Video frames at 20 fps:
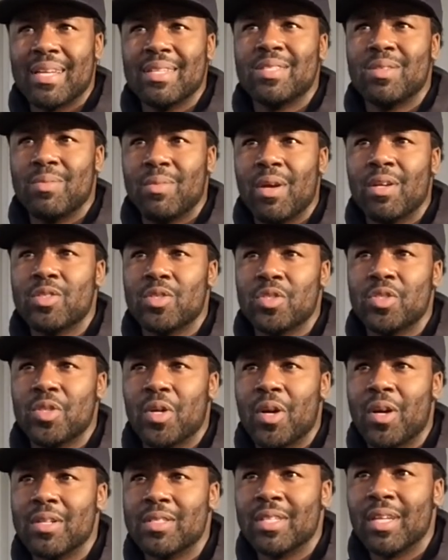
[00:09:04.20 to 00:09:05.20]
semester
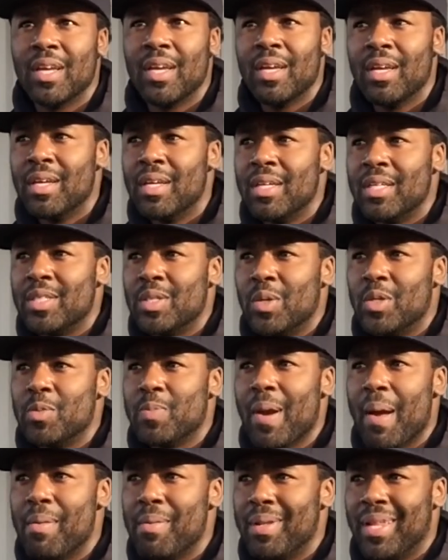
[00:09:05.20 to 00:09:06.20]
starts. So it's
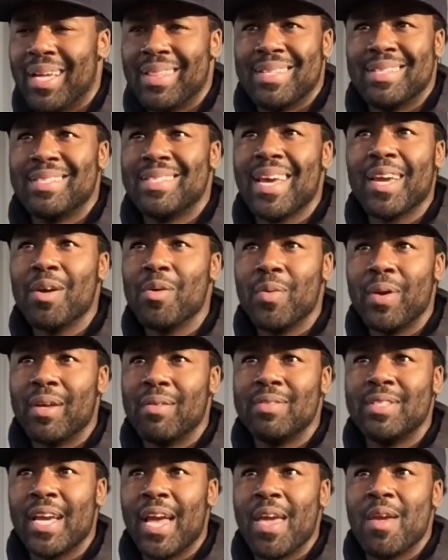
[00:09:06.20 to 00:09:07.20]
probably like the second week
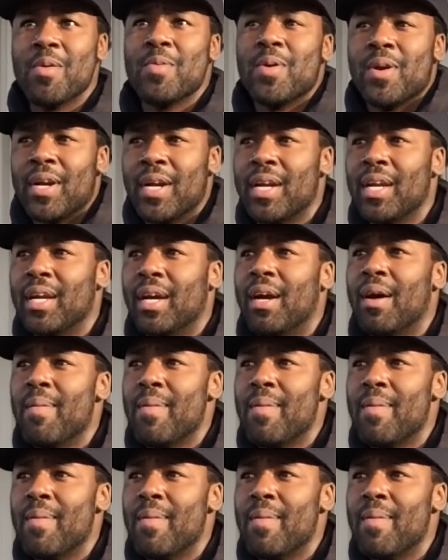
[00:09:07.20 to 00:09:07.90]
of January,